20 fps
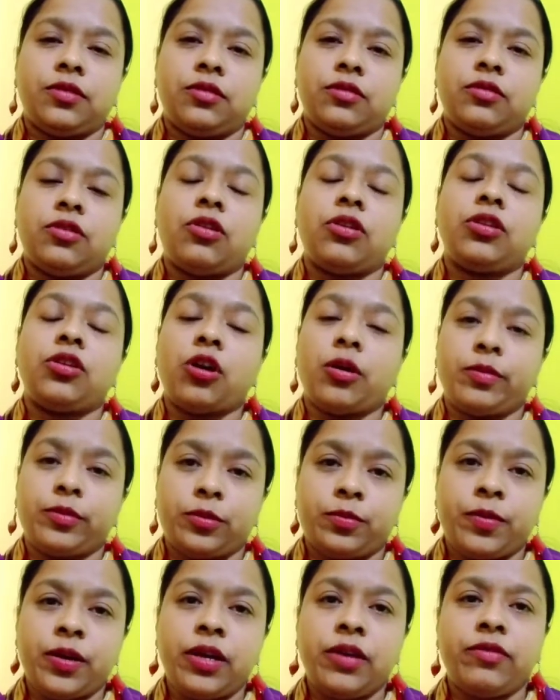or the
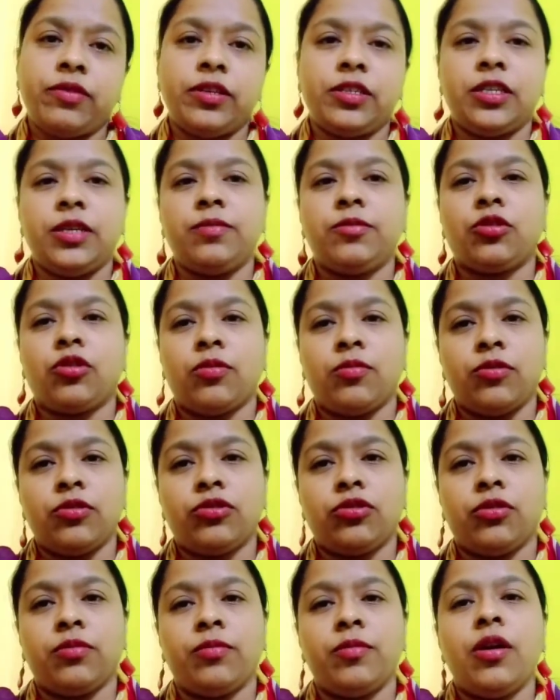offspring receives
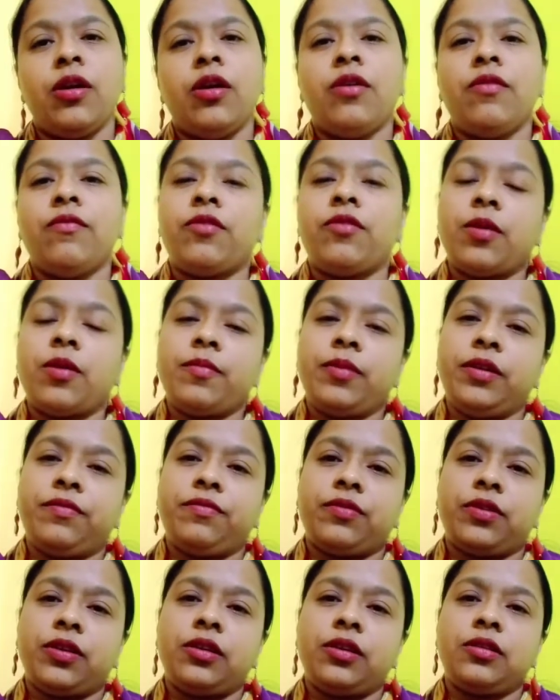chromosome from
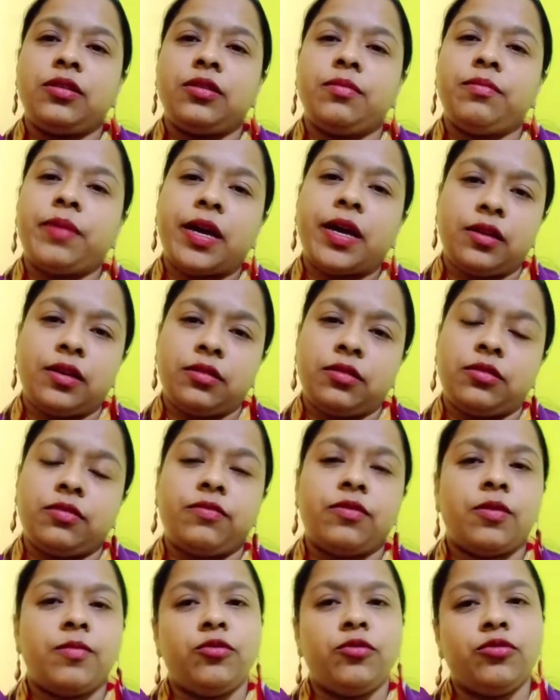different parents,
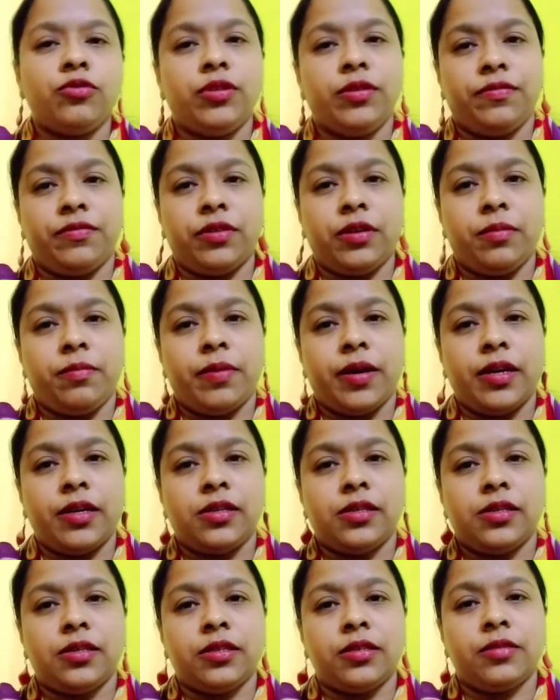from two different
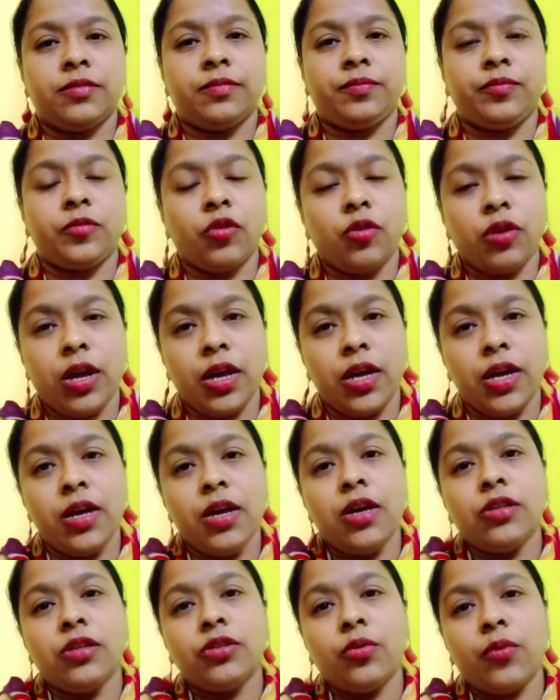parents. Okay,
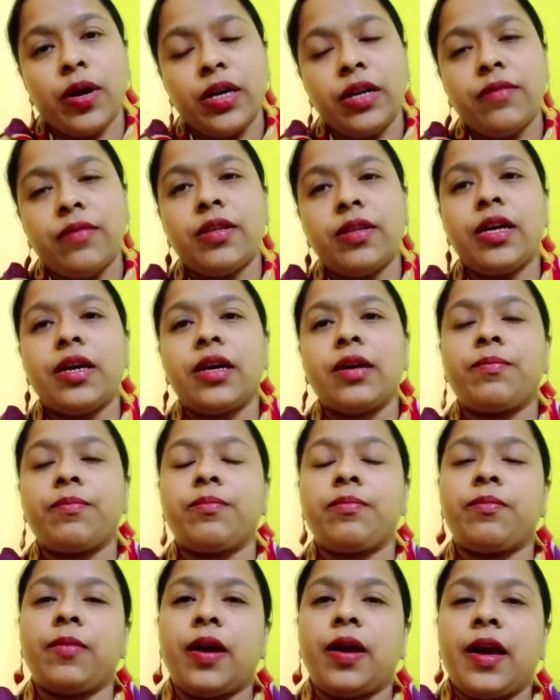so whatever
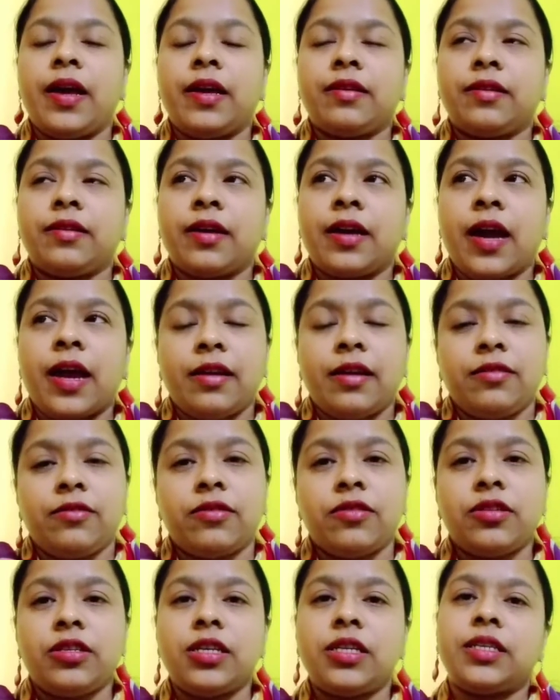the
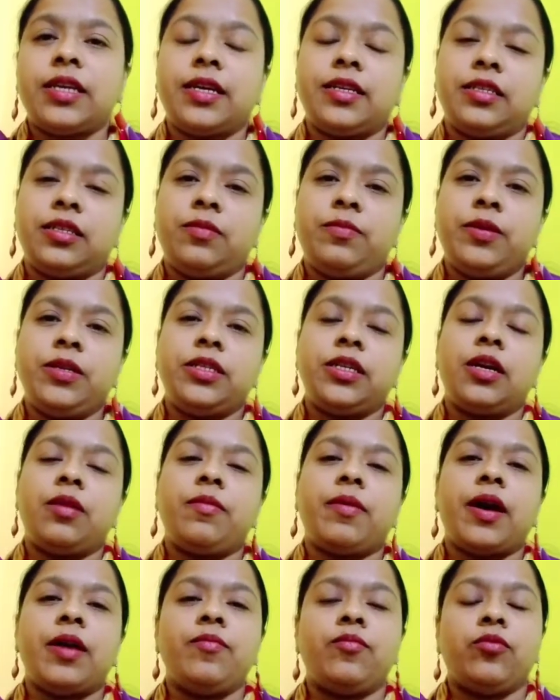characteristics exhibited
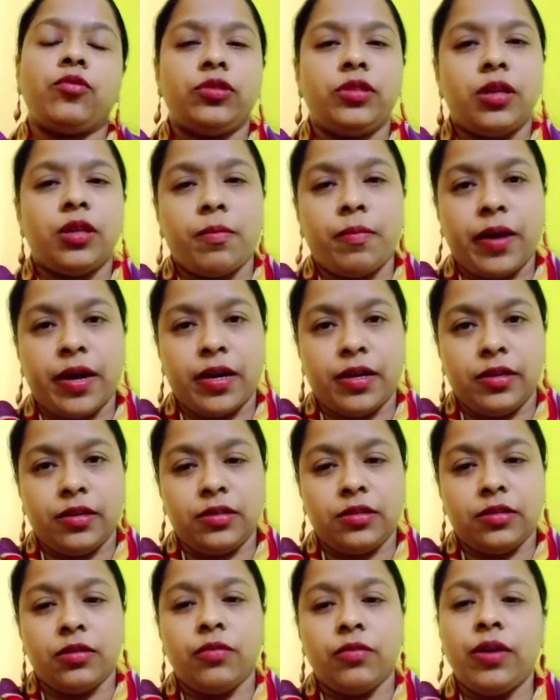by both the
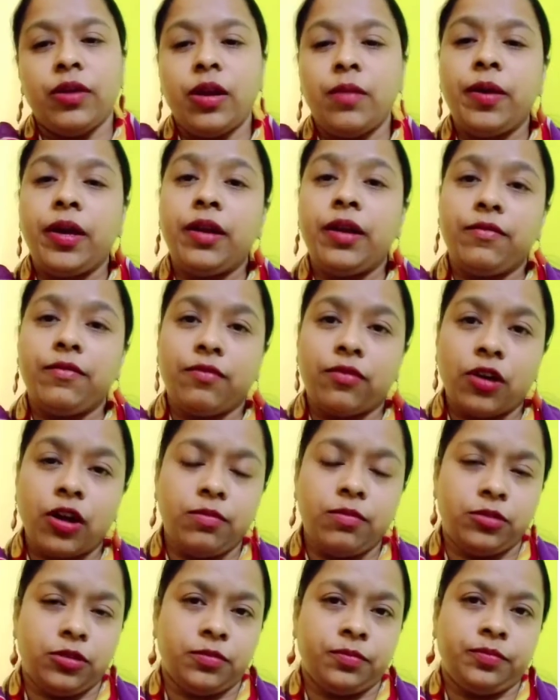parents will be
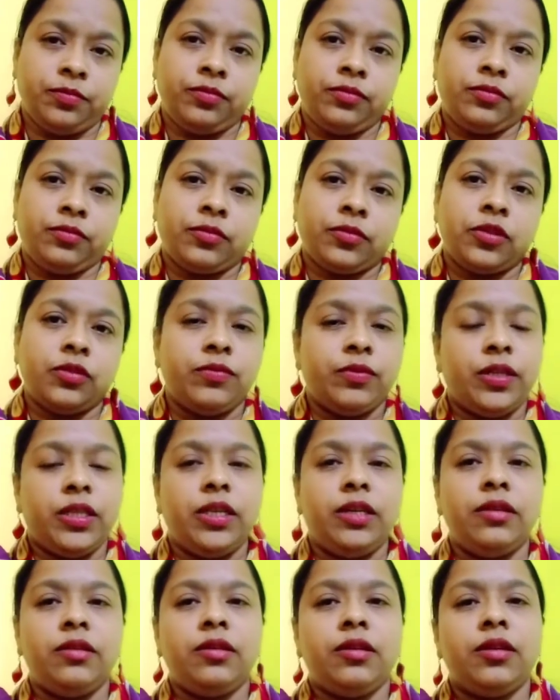involved
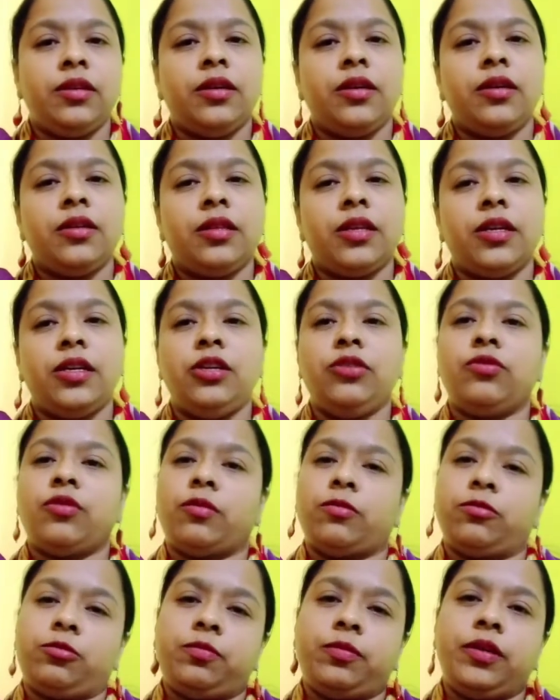within the new
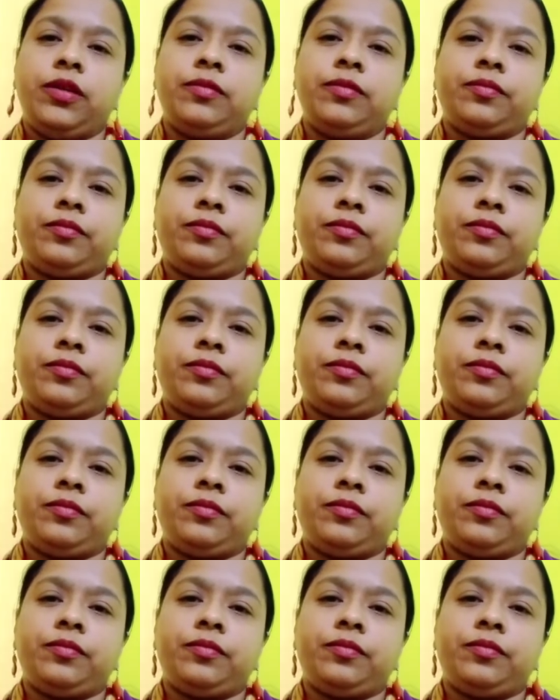offspring.